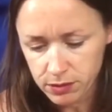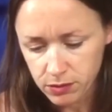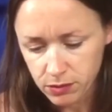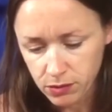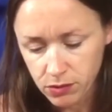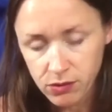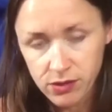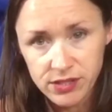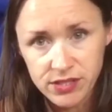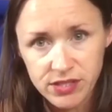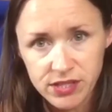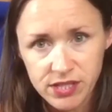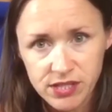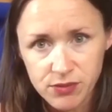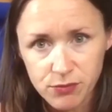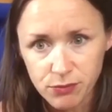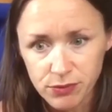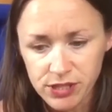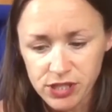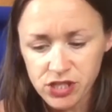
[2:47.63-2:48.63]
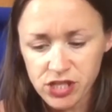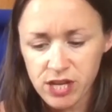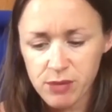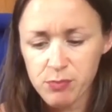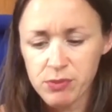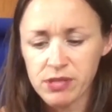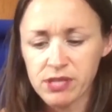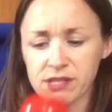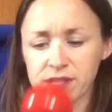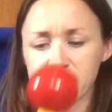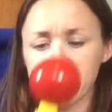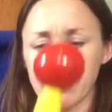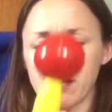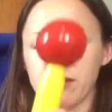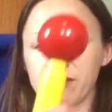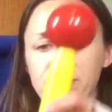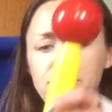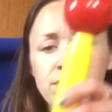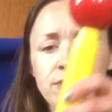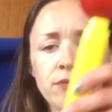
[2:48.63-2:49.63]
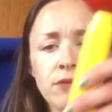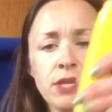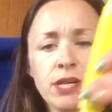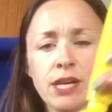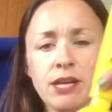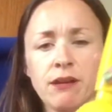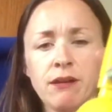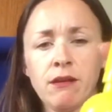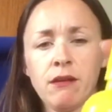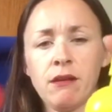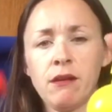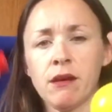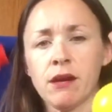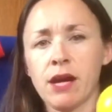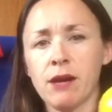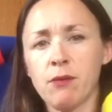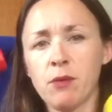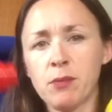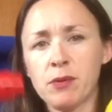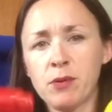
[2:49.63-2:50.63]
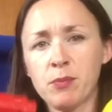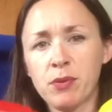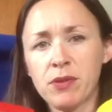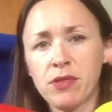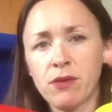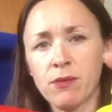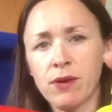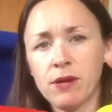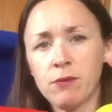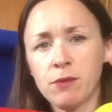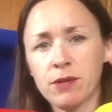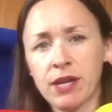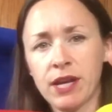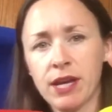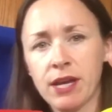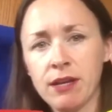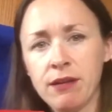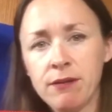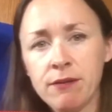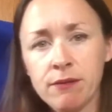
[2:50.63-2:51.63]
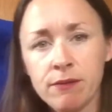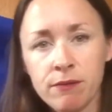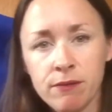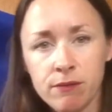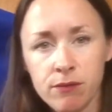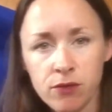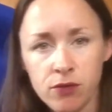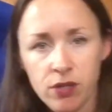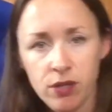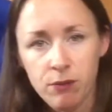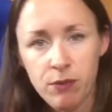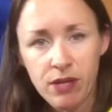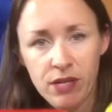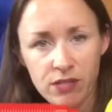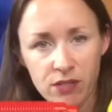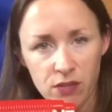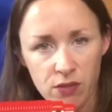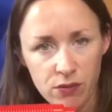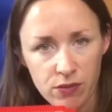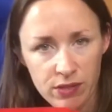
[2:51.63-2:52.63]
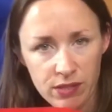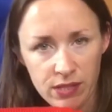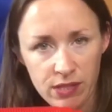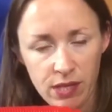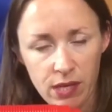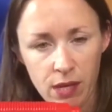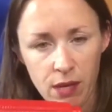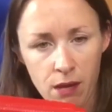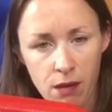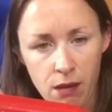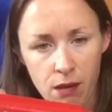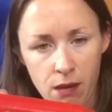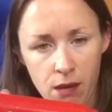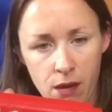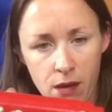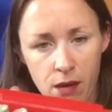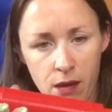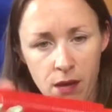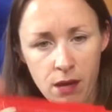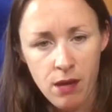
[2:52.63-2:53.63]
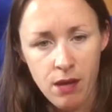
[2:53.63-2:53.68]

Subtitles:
Oh, it's reshaping itself. Look it. Okay, well, we're gonna put the red one on. I'm trying to make it so you can see. Ah!